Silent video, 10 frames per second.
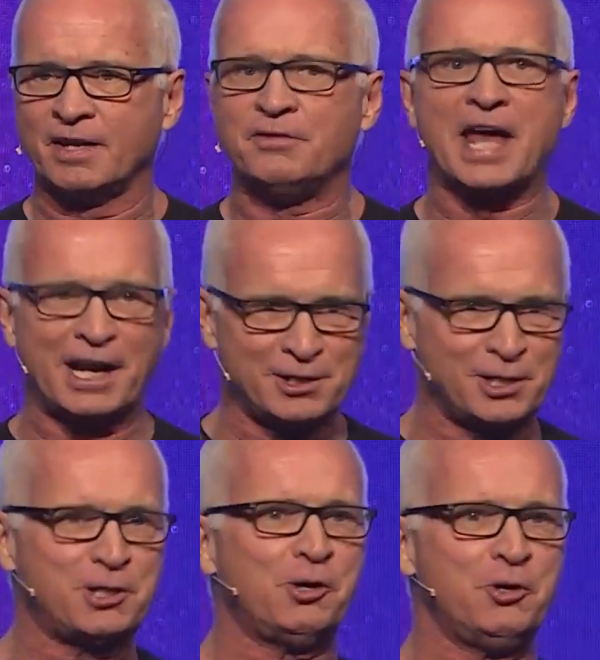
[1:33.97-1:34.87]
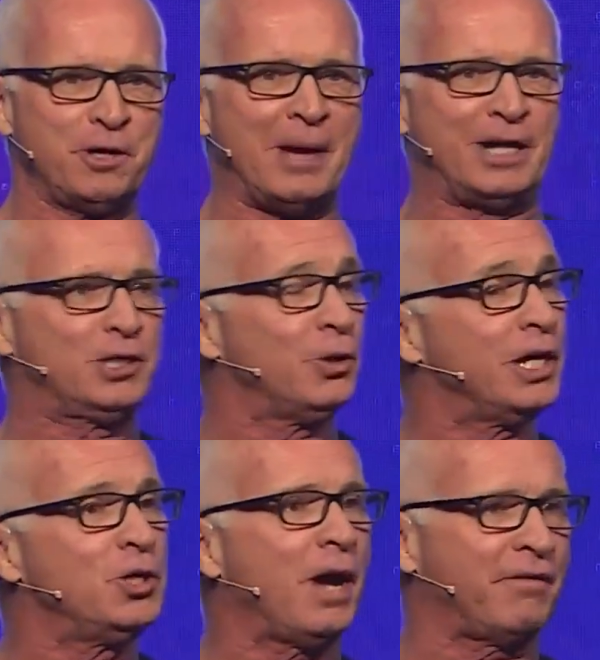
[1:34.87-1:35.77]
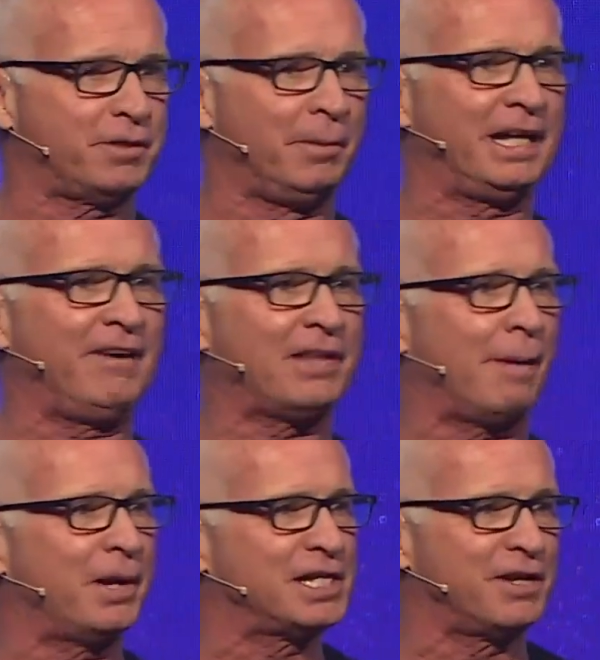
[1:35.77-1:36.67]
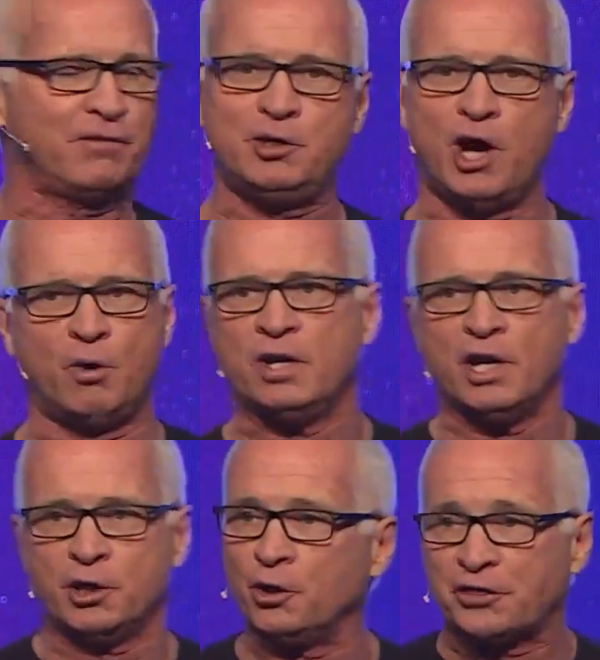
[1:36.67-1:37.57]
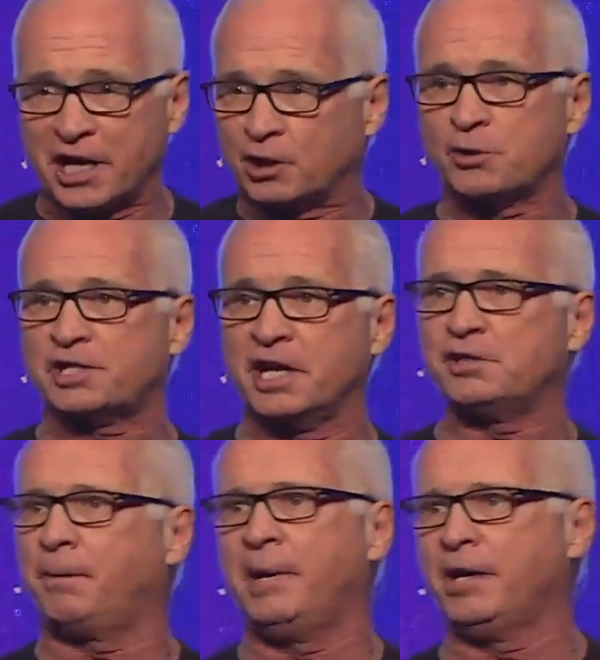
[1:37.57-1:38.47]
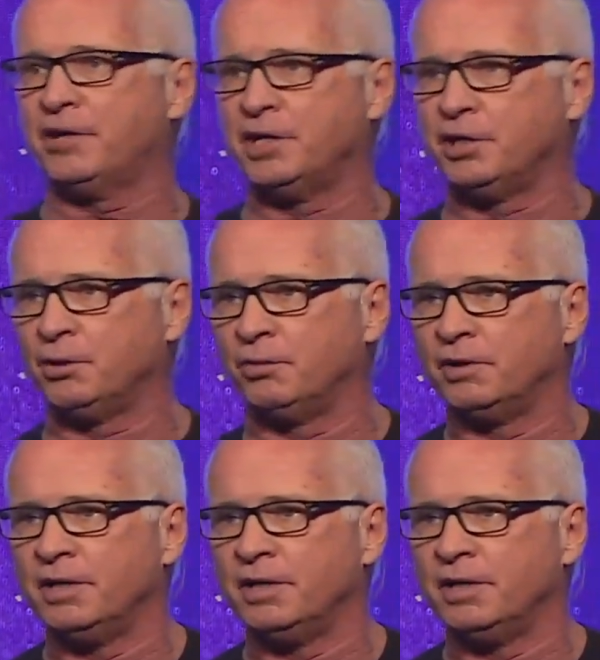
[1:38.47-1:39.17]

That is the truth about you, and you have to believe that, because if you don't, you'll think those things are bigger than you.